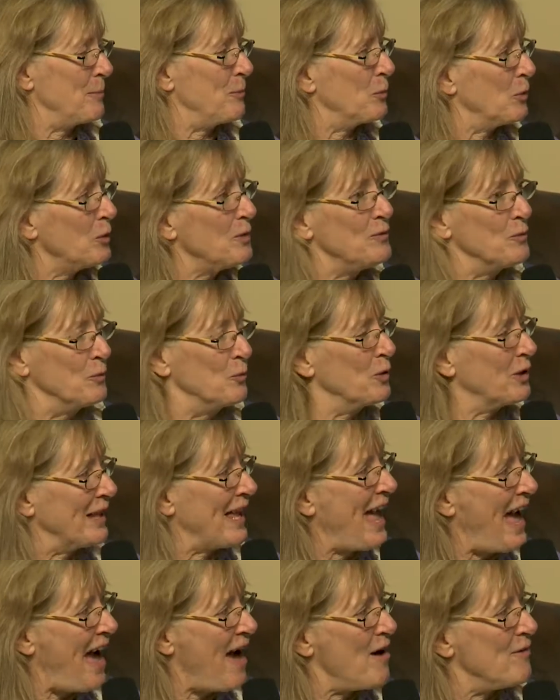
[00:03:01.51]
I mean, we don't even really
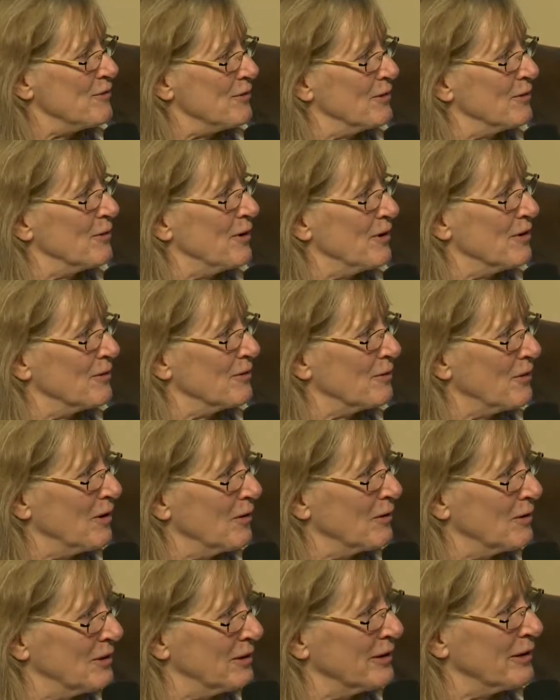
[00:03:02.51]
have
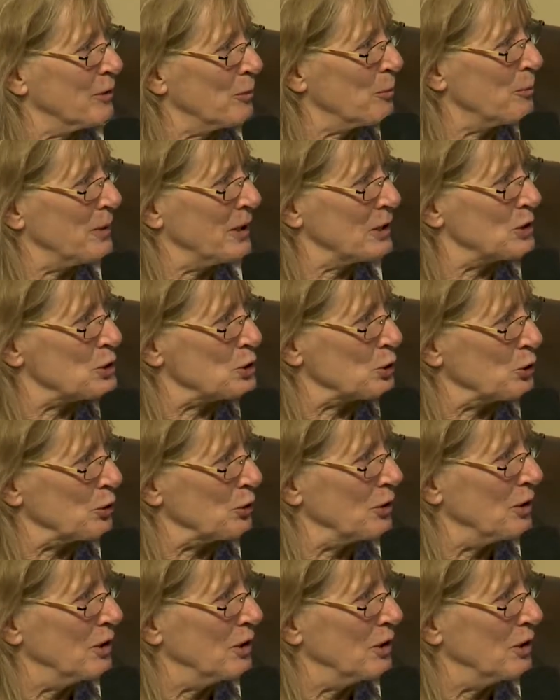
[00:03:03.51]
a clear picture